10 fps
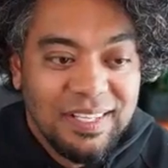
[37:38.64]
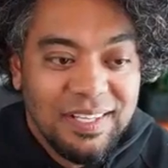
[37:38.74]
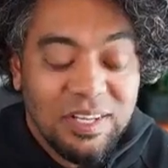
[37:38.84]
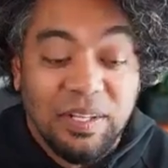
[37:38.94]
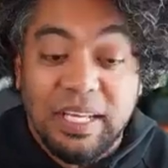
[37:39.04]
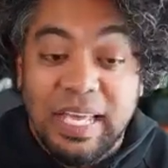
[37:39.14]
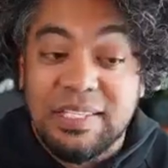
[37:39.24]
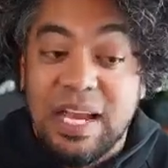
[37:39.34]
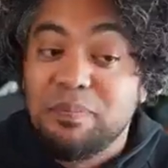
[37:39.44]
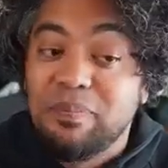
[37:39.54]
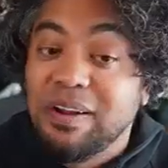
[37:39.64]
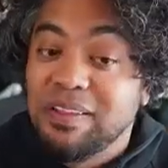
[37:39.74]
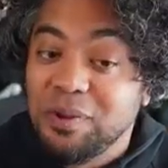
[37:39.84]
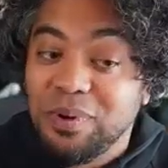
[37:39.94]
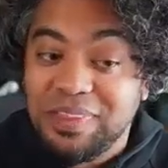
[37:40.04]
So, like, it's not
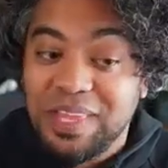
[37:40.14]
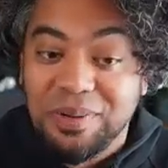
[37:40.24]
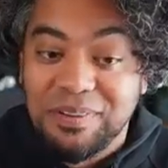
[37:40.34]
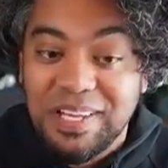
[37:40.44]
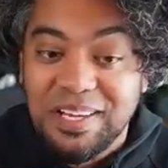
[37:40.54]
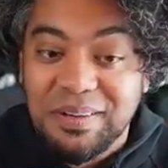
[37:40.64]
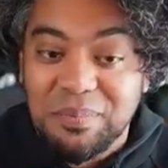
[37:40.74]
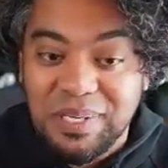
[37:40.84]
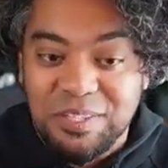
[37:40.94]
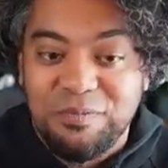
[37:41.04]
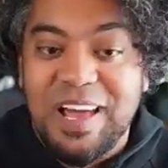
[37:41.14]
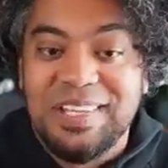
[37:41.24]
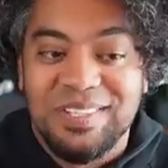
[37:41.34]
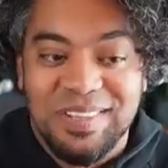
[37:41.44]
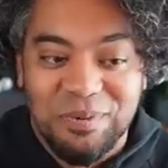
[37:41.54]
better than what they would have done, but it's
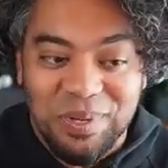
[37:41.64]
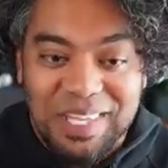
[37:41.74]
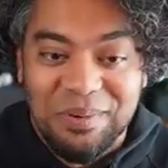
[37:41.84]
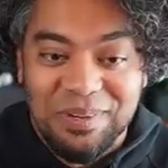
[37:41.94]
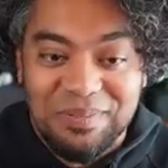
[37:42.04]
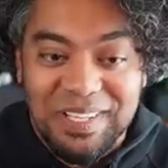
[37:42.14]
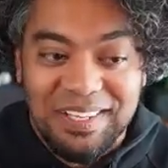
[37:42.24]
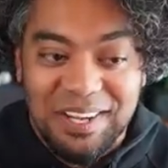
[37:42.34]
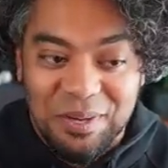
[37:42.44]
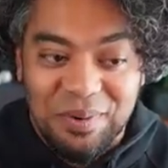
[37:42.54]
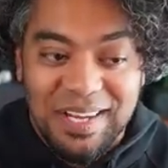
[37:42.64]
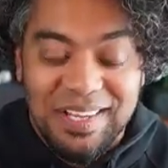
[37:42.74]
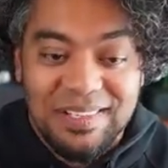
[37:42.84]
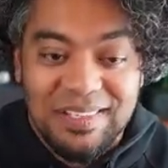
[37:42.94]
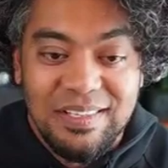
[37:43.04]
faster than what they would have done
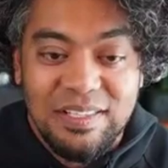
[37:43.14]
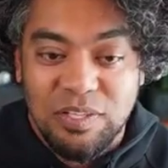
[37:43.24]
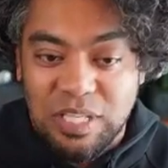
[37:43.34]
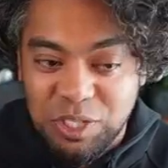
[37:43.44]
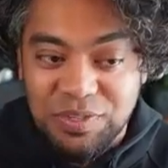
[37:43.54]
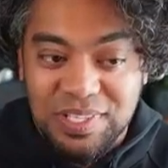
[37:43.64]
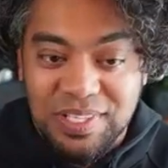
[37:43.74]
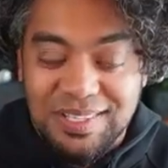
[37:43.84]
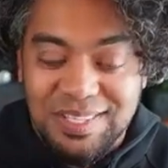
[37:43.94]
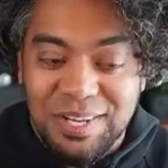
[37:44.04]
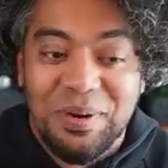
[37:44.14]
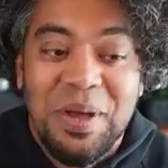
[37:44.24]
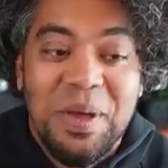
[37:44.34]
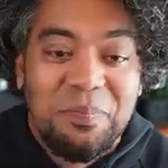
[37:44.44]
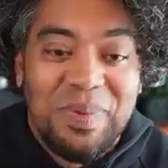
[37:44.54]
otherwise. So they choose it. So
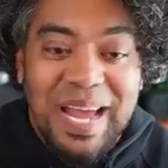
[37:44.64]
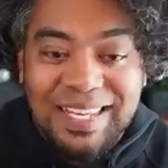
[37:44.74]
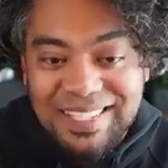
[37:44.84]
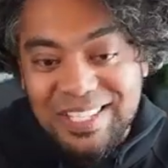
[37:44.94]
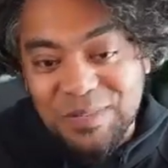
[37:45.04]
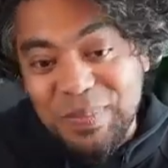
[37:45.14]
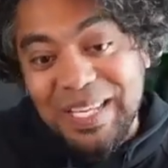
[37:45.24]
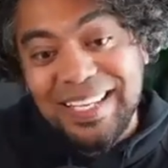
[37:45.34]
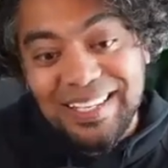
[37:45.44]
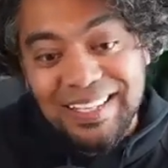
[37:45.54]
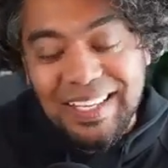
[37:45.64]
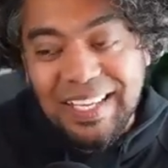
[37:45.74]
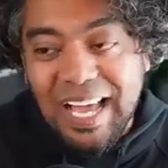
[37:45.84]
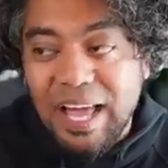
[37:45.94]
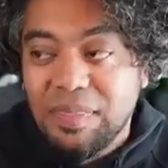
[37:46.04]
back to speed,
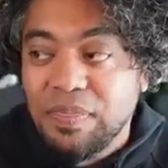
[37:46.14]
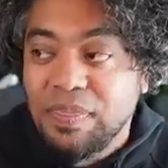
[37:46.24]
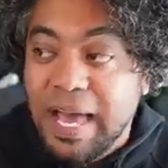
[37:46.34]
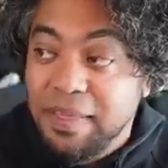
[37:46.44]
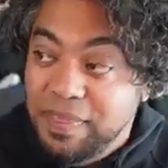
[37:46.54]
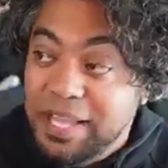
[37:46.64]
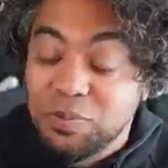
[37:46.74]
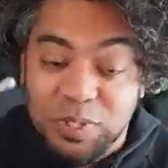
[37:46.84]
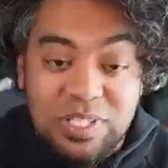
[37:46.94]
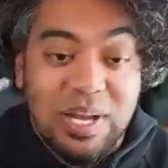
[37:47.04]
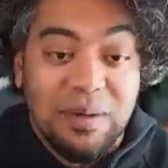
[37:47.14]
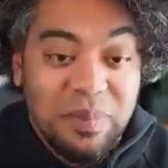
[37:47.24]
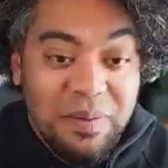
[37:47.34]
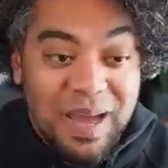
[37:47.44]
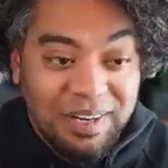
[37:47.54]
that's what stumped
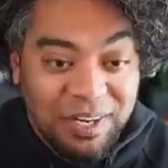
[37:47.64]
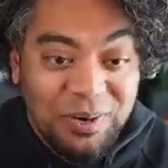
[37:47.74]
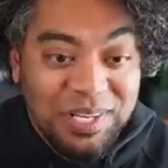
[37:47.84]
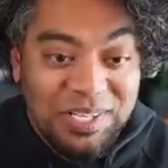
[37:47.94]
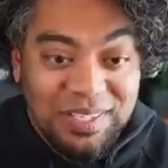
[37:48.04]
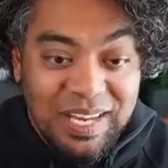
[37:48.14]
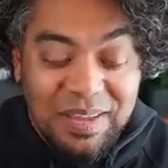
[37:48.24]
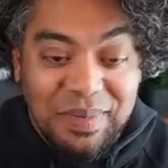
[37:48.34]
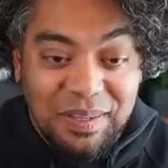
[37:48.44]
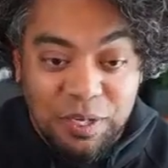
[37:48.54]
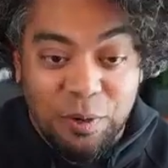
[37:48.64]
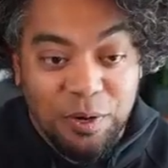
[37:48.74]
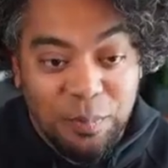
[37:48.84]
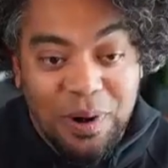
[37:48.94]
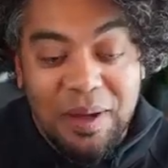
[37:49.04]
me about your question, Amy,
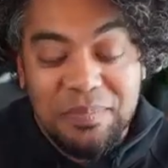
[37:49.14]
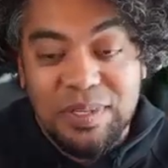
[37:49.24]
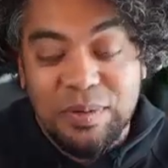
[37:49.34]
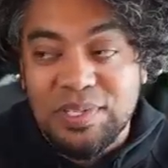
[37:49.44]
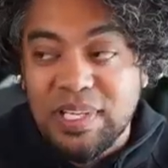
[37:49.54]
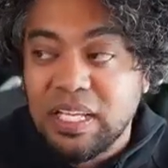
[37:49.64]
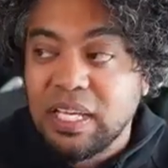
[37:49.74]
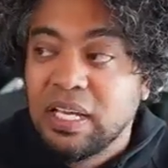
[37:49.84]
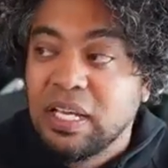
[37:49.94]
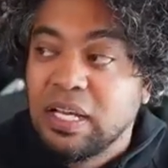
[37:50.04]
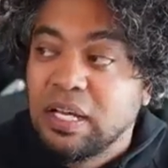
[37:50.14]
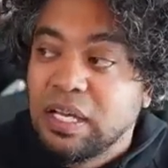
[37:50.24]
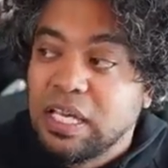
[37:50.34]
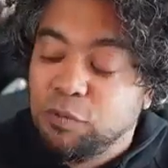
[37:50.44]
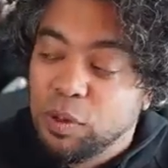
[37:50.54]
your prompt. It was like,
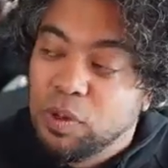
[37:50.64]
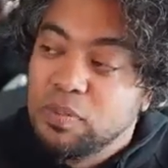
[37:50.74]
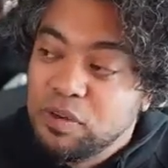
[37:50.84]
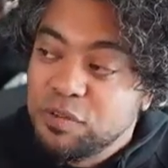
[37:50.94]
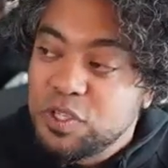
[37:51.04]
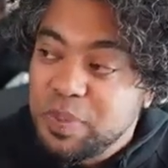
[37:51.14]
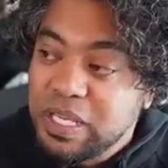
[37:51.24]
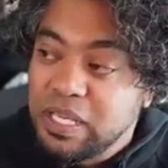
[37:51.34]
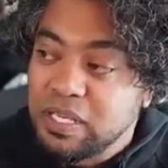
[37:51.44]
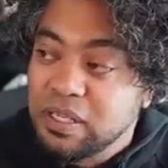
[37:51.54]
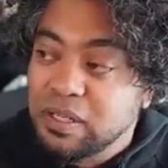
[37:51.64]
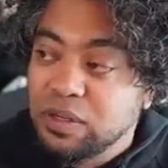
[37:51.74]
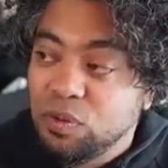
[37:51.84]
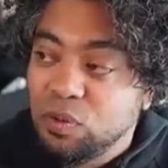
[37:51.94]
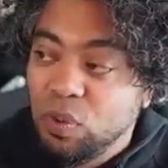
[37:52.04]
if we remove speed,
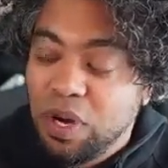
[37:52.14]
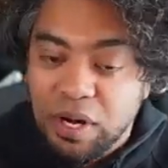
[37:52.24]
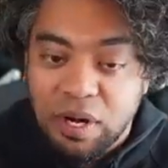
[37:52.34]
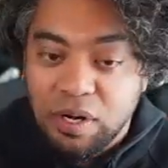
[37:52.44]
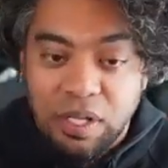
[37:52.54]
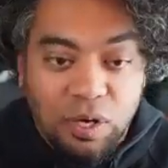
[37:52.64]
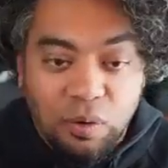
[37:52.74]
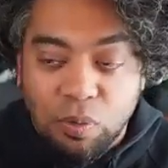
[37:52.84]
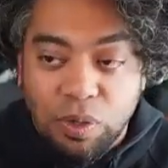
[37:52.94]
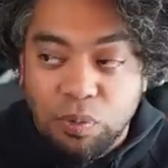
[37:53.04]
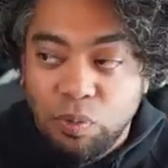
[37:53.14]
what are, you know,